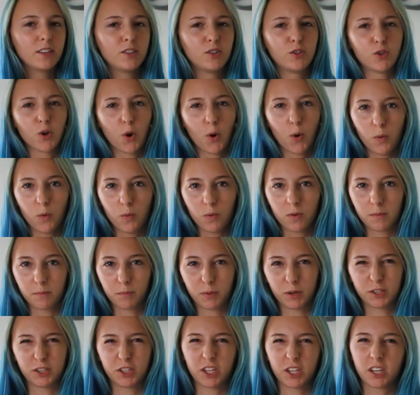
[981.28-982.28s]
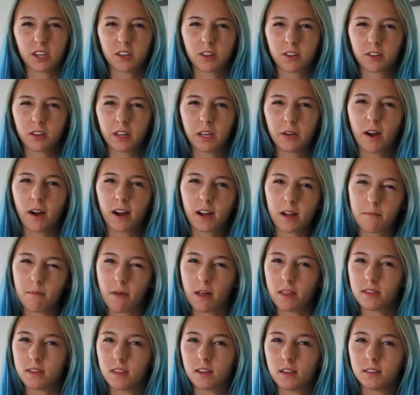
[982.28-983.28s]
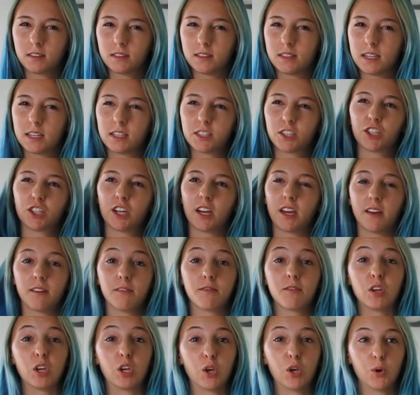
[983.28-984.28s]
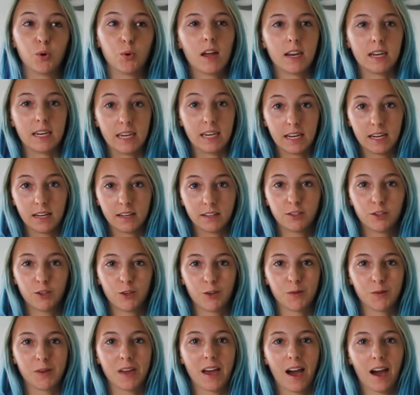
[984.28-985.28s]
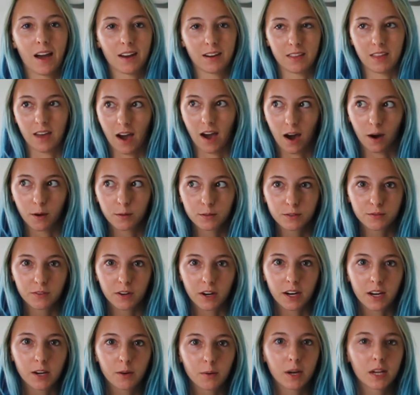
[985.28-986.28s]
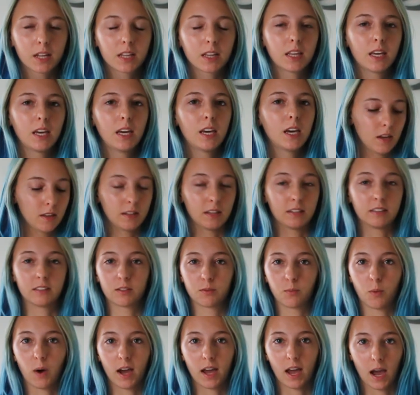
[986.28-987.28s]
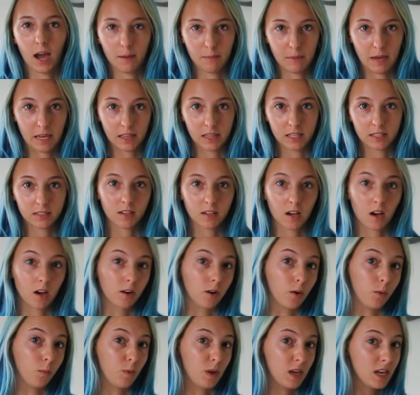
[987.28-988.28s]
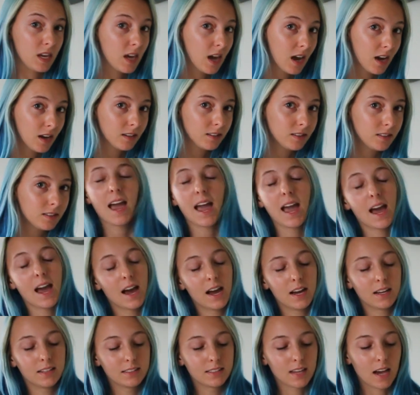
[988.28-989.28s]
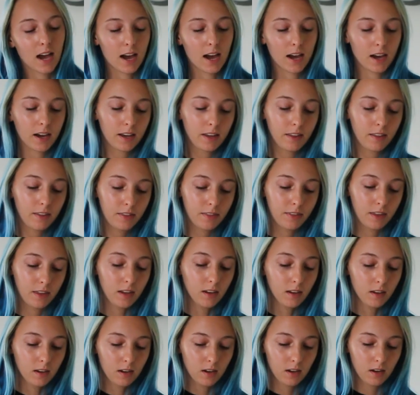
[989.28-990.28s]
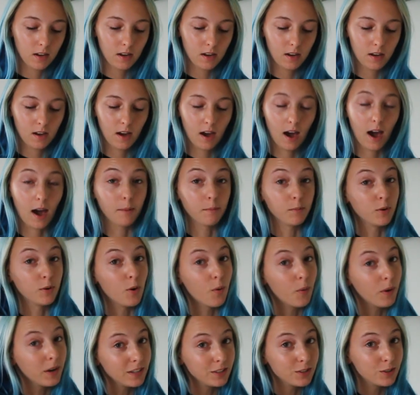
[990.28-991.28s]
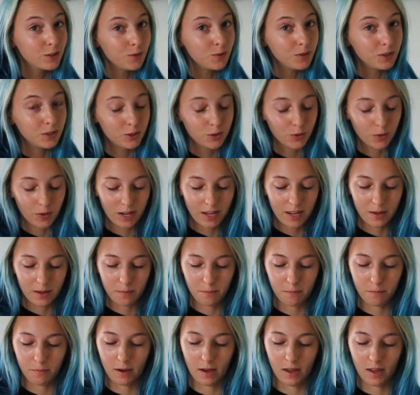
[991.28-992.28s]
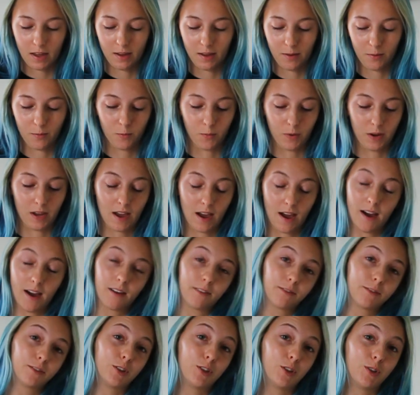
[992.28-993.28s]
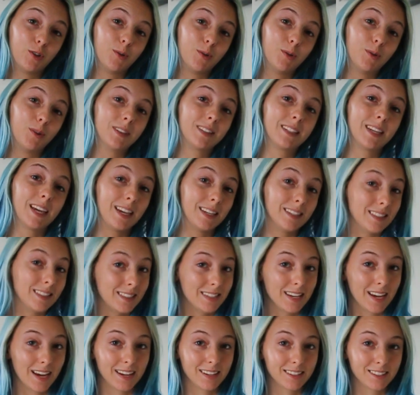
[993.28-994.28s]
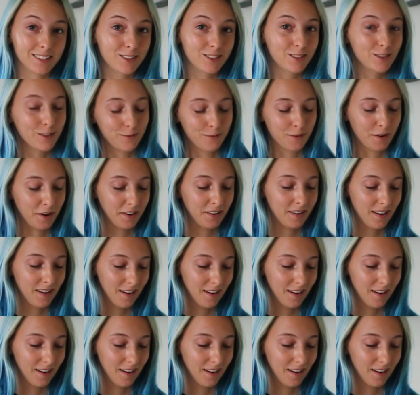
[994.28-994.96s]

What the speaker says: Don't particularly recommend this dish if you need to get out of the house very quickly. This is why I made this on a weekend, and I think I'm going to enjoy it, but we have to taste test to find